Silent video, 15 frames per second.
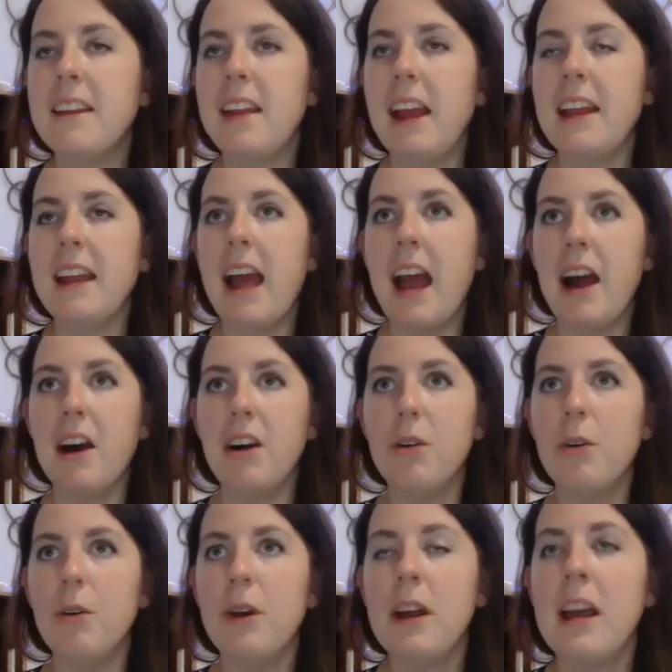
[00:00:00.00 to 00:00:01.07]

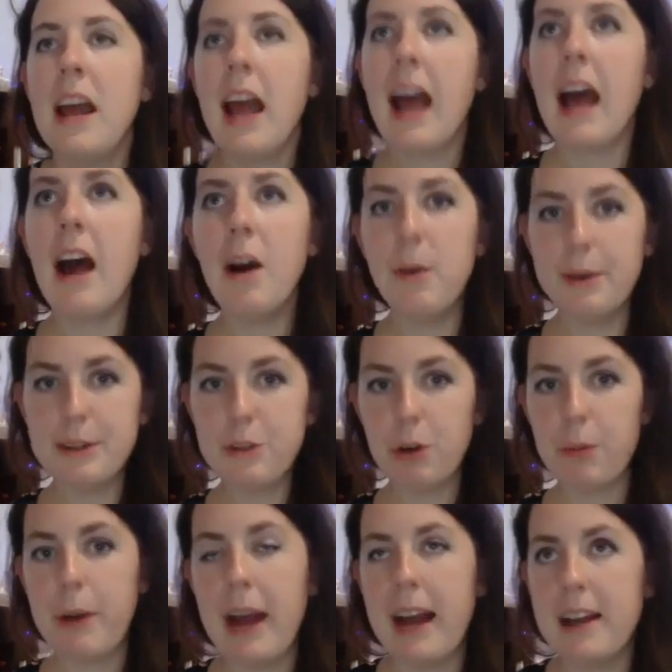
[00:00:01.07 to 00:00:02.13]
how is
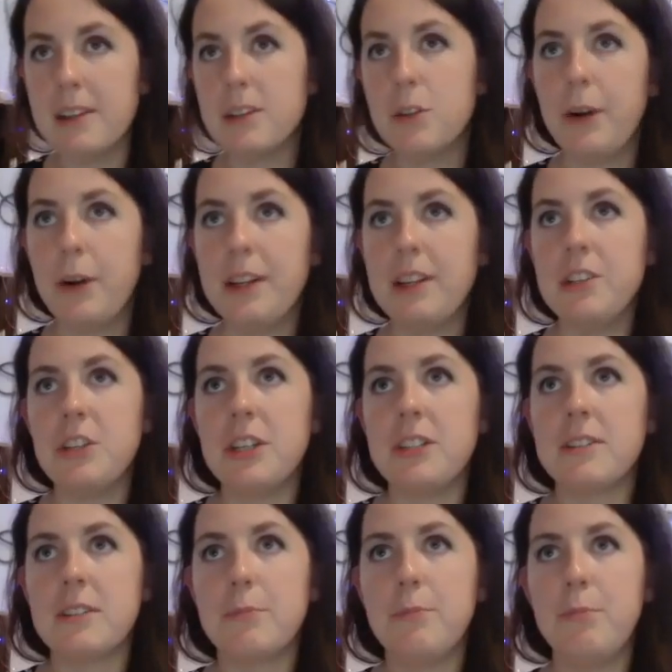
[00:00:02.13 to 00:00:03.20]
your past going to
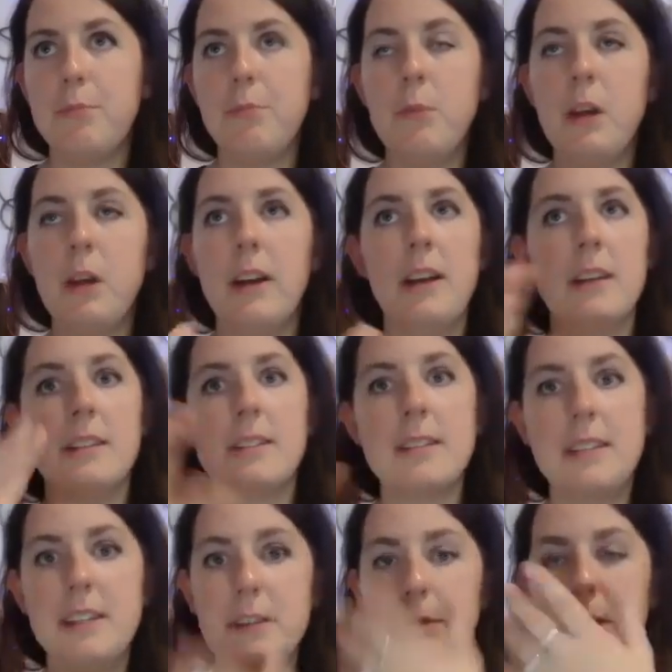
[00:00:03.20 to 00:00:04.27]
just
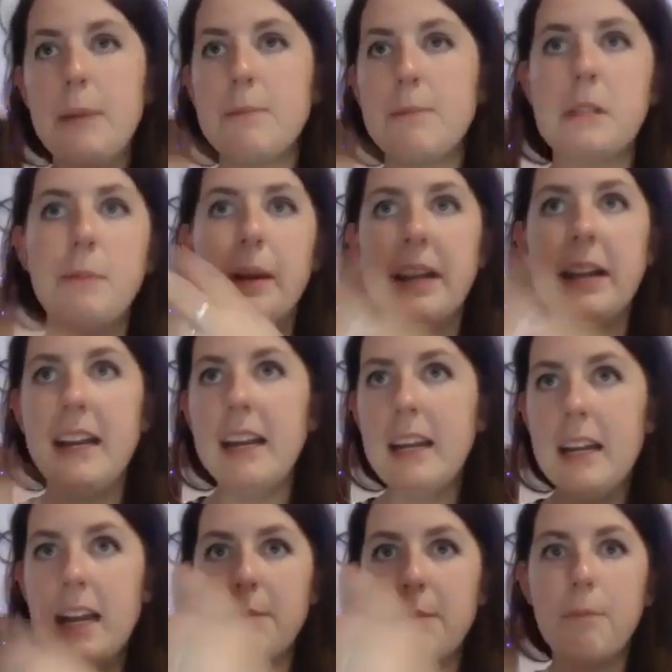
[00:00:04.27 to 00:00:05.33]
keep
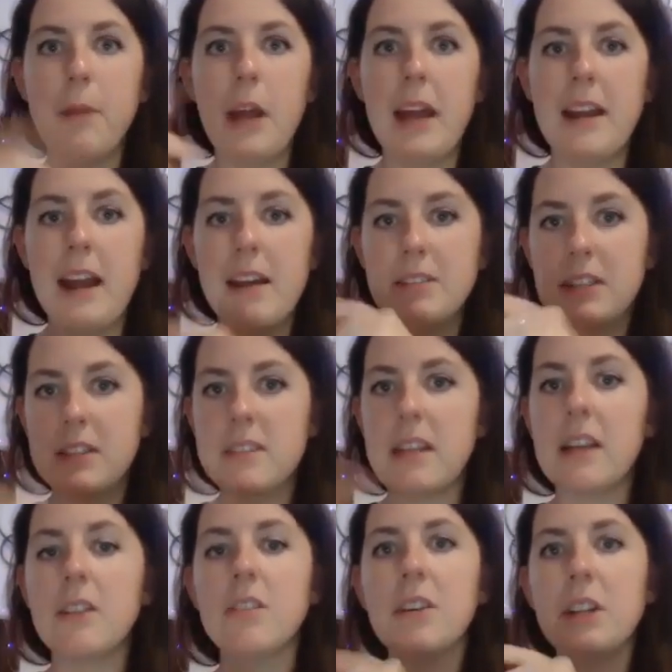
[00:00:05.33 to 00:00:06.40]
spinning, and how's this
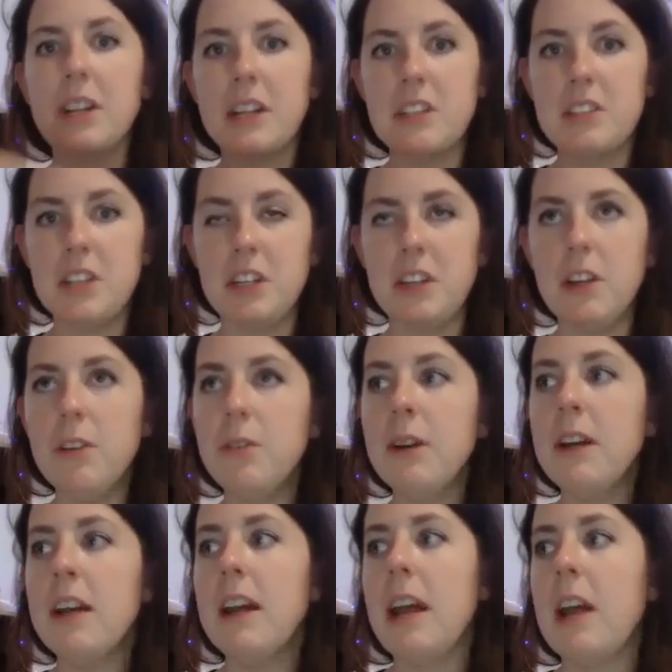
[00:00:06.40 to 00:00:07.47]
cycle going to continue
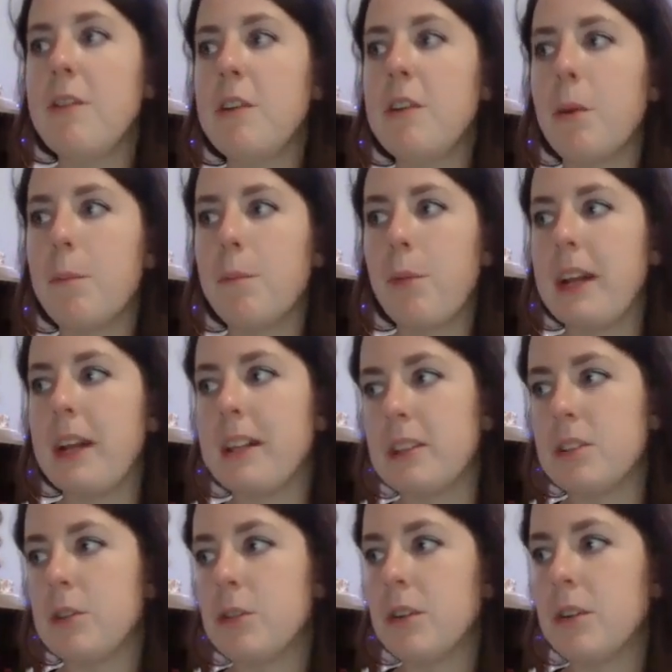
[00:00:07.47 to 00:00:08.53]
if you don't break
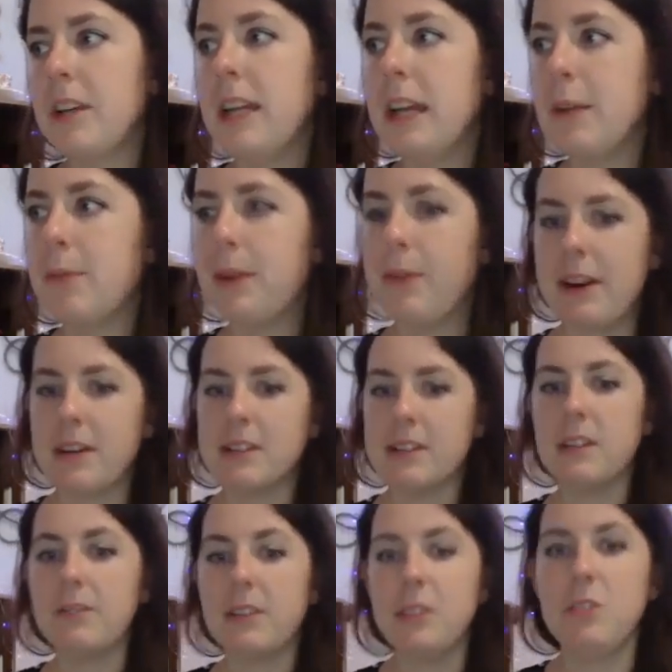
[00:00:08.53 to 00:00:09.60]
that story and rewrite
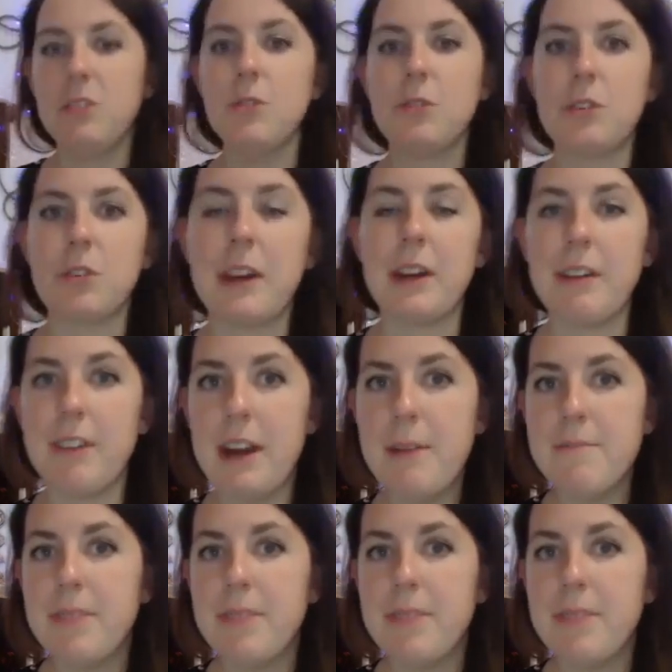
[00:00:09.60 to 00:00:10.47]
yourself a new story, right?